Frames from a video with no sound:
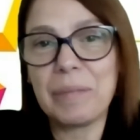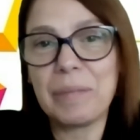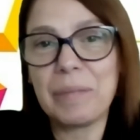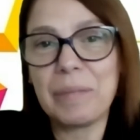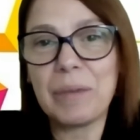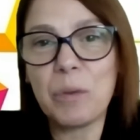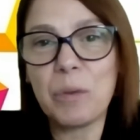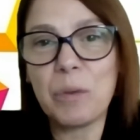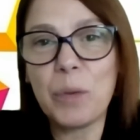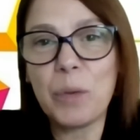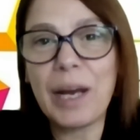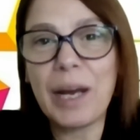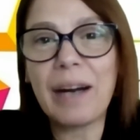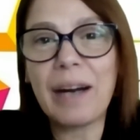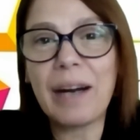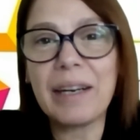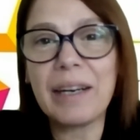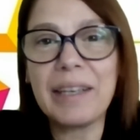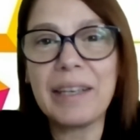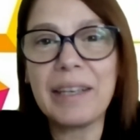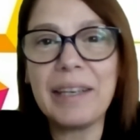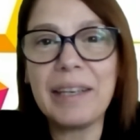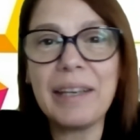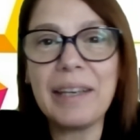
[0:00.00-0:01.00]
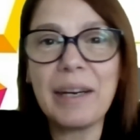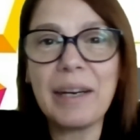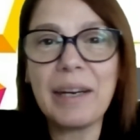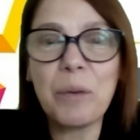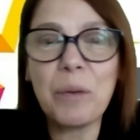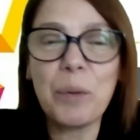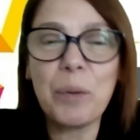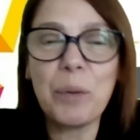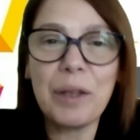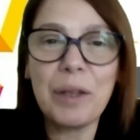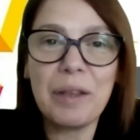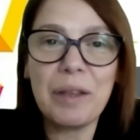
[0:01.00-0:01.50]
we are here
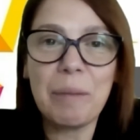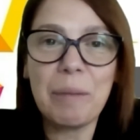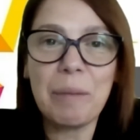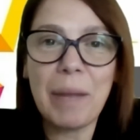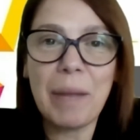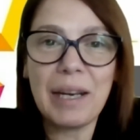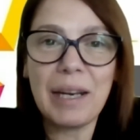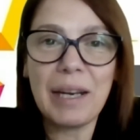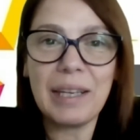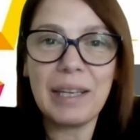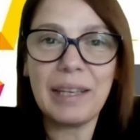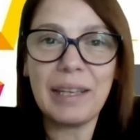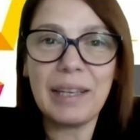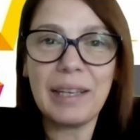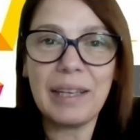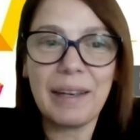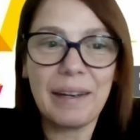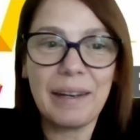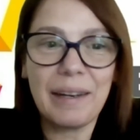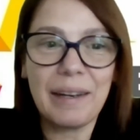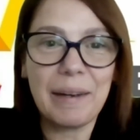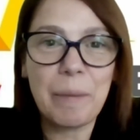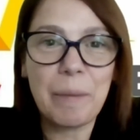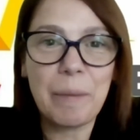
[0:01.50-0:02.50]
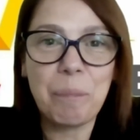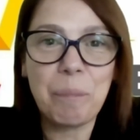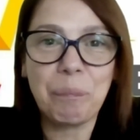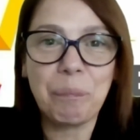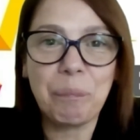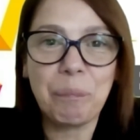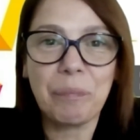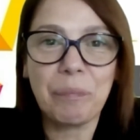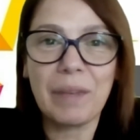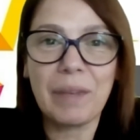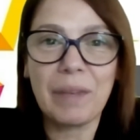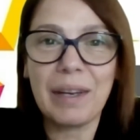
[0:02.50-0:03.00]
with many
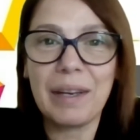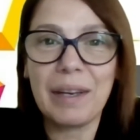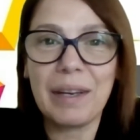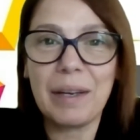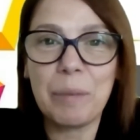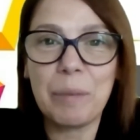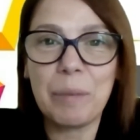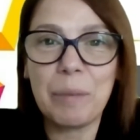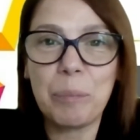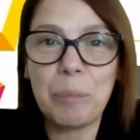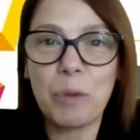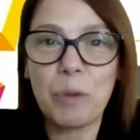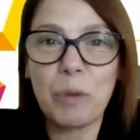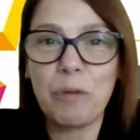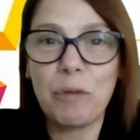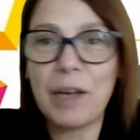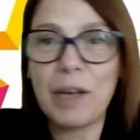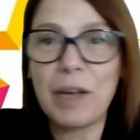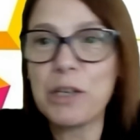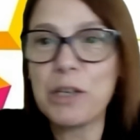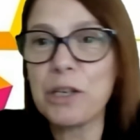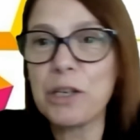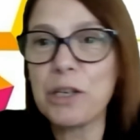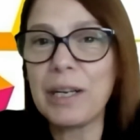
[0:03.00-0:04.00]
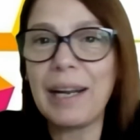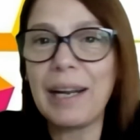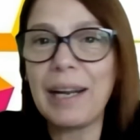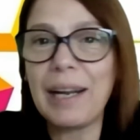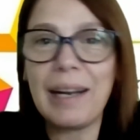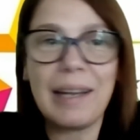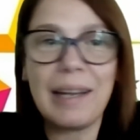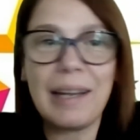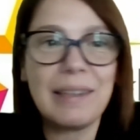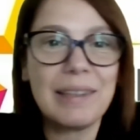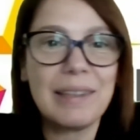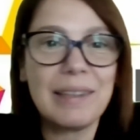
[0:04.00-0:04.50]

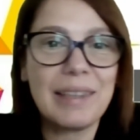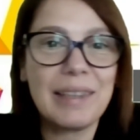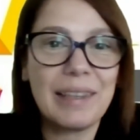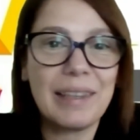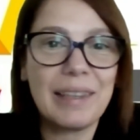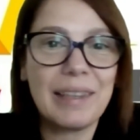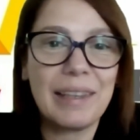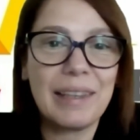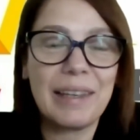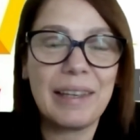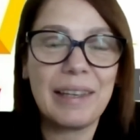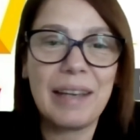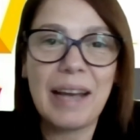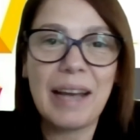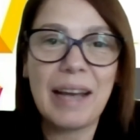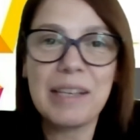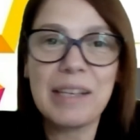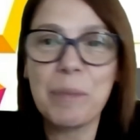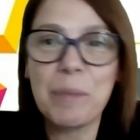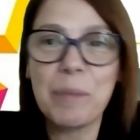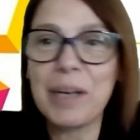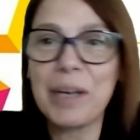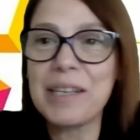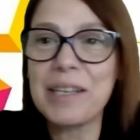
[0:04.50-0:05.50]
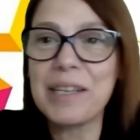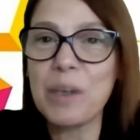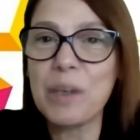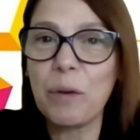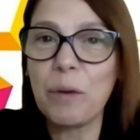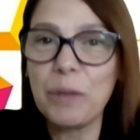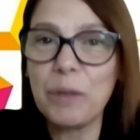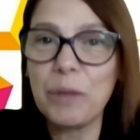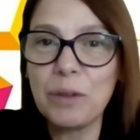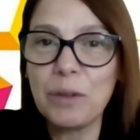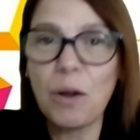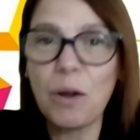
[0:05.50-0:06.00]
professional and experts
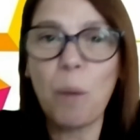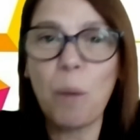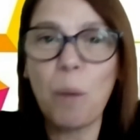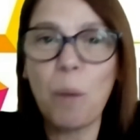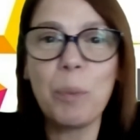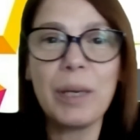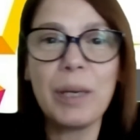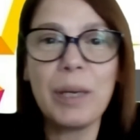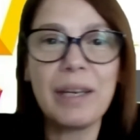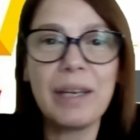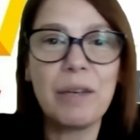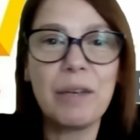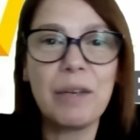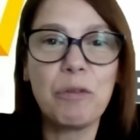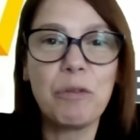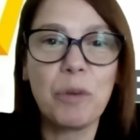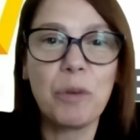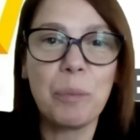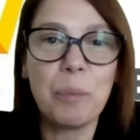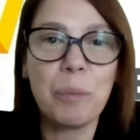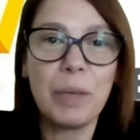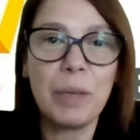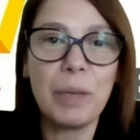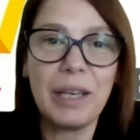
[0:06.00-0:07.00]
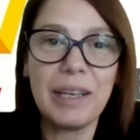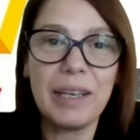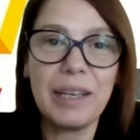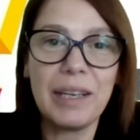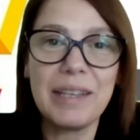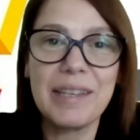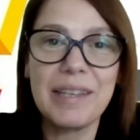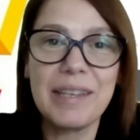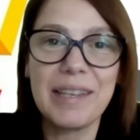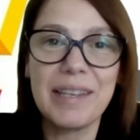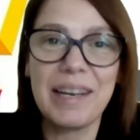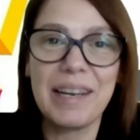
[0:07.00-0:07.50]
of the topic. For me,
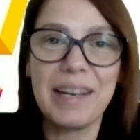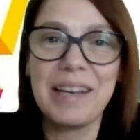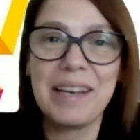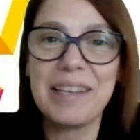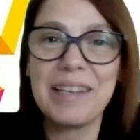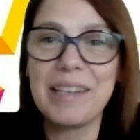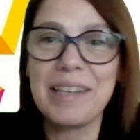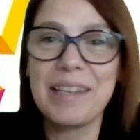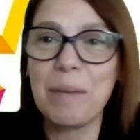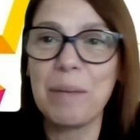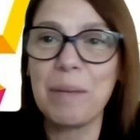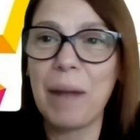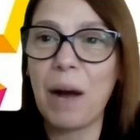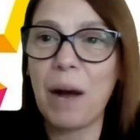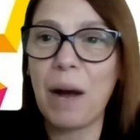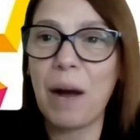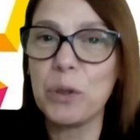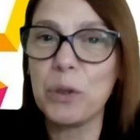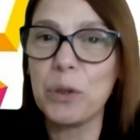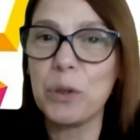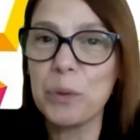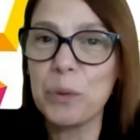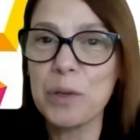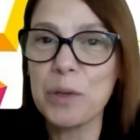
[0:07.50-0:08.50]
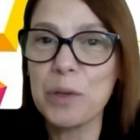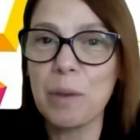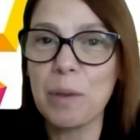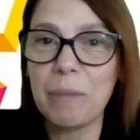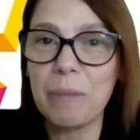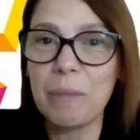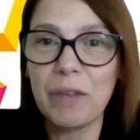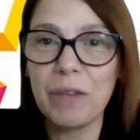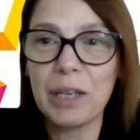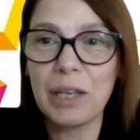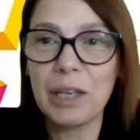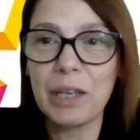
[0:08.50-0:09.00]
it's somehow new, so
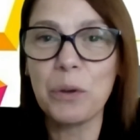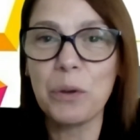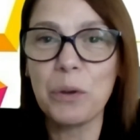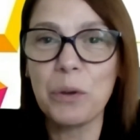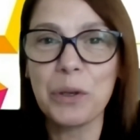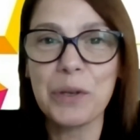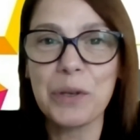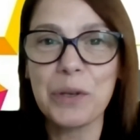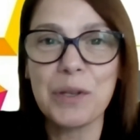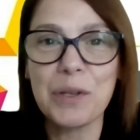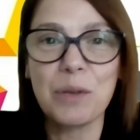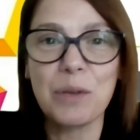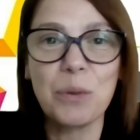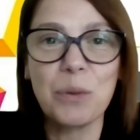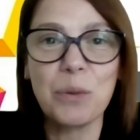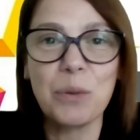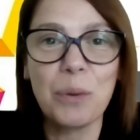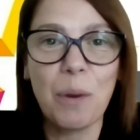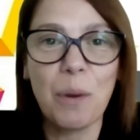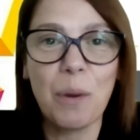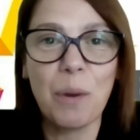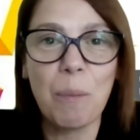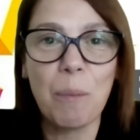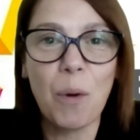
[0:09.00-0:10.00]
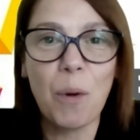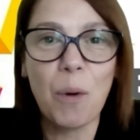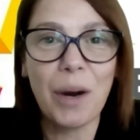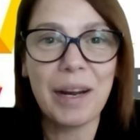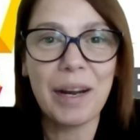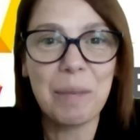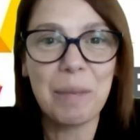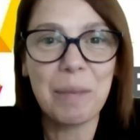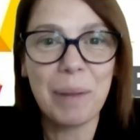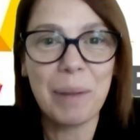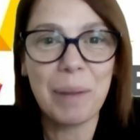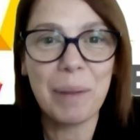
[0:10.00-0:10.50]
I'm very curious to know more
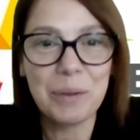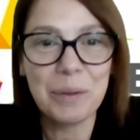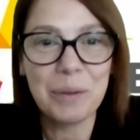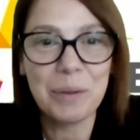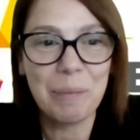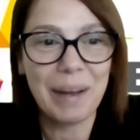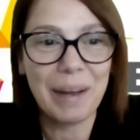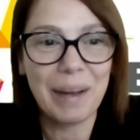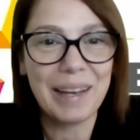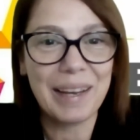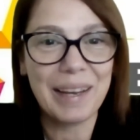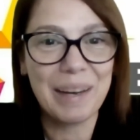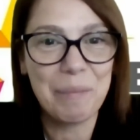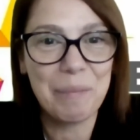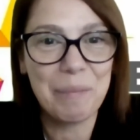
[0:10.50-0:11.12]
about my